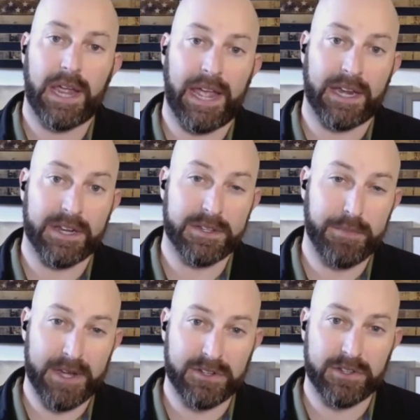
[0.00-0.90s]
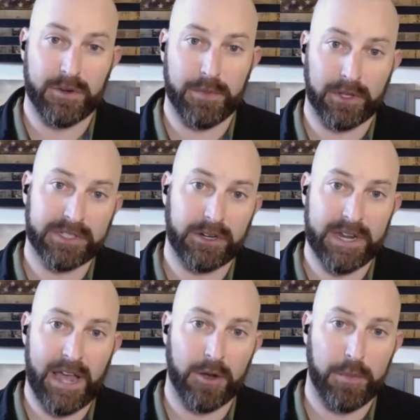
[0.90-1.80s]
and especially their military
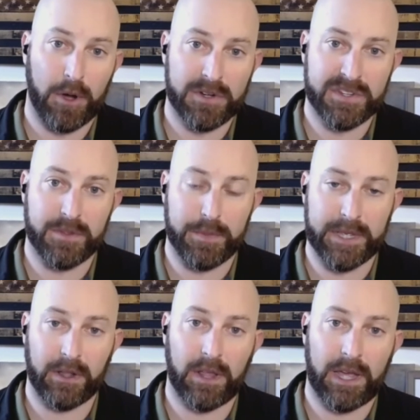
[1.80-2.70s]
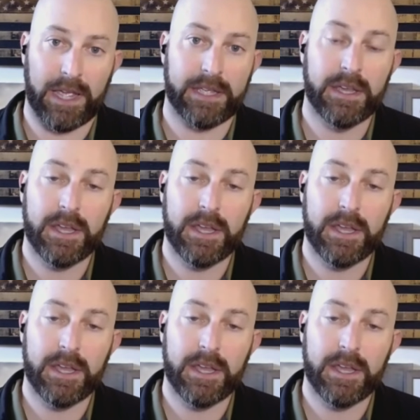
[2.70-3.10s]
counterparts in the PLA,